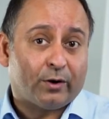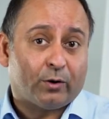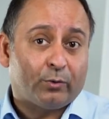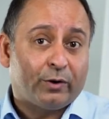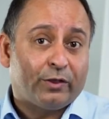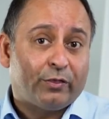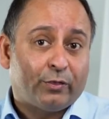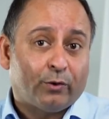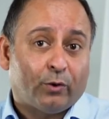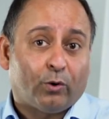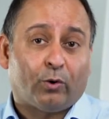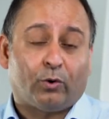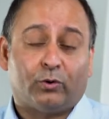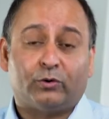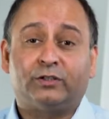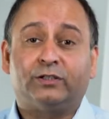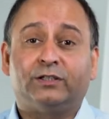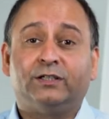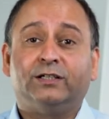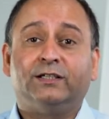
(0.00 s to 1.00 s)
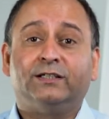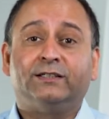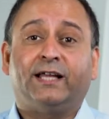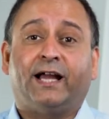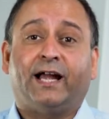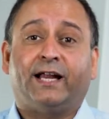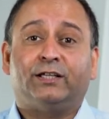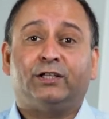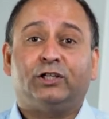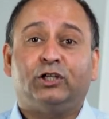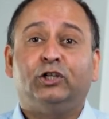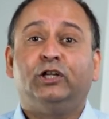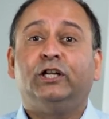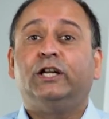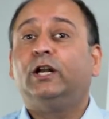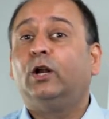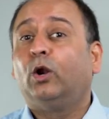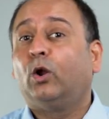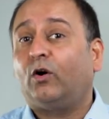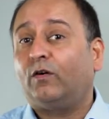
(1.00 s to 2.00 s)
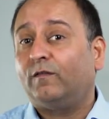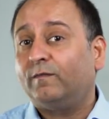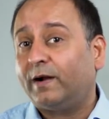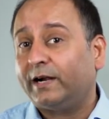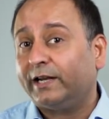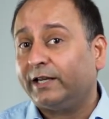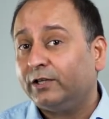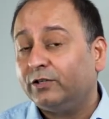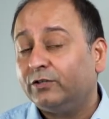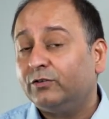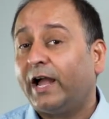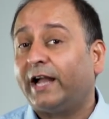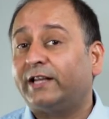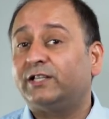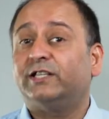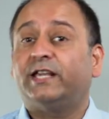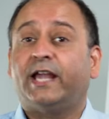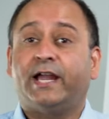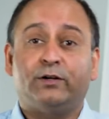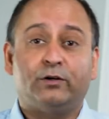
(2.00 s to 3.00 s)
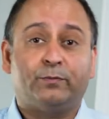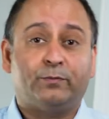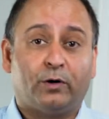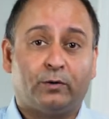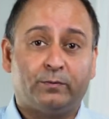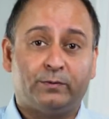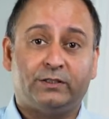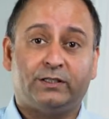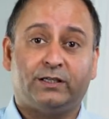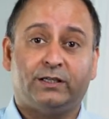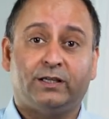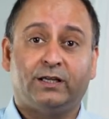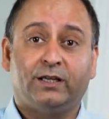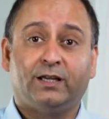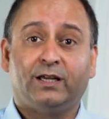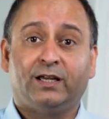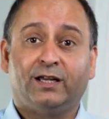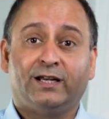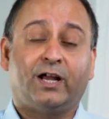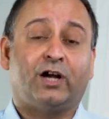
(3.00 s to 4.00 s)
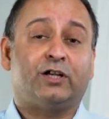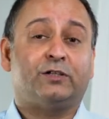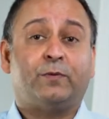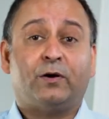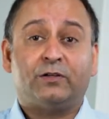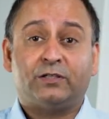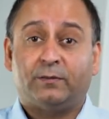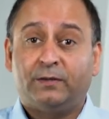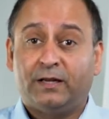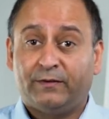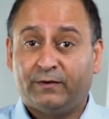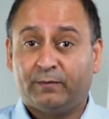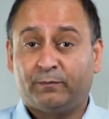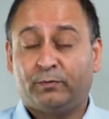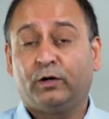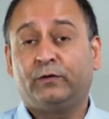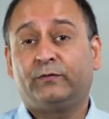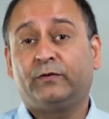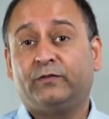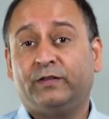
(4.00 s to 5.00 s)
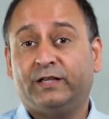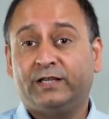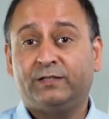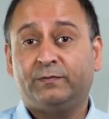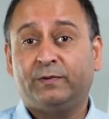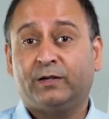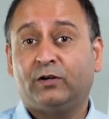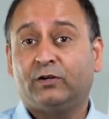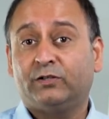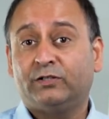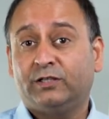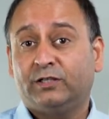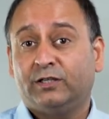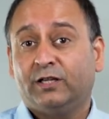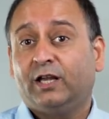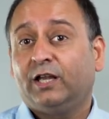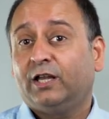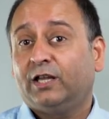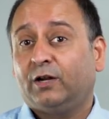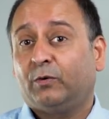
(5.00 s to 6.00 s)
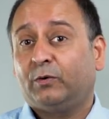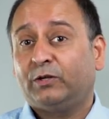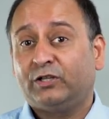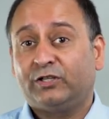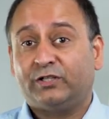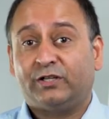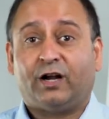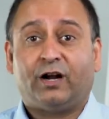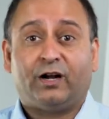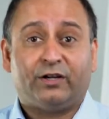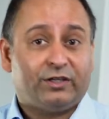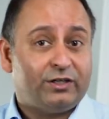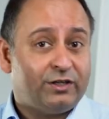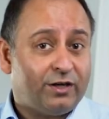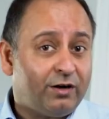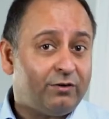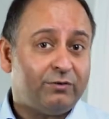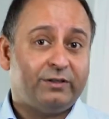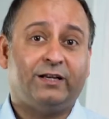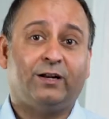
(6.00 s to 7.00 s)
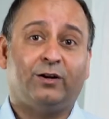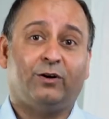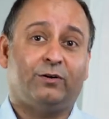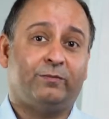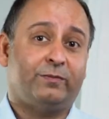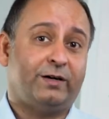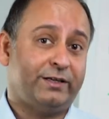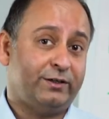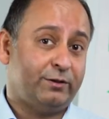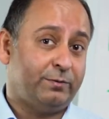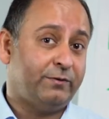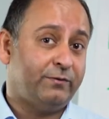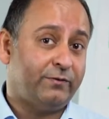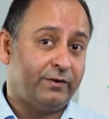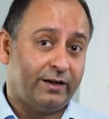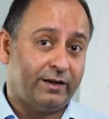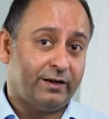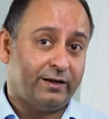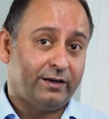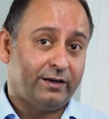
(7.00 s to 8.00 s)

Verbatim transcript: We thought that you needed a lot of money to actually get into property. Now, I suppose I'm living proof of this because you, you know, when you start, you don't need a lot of money, to be fair.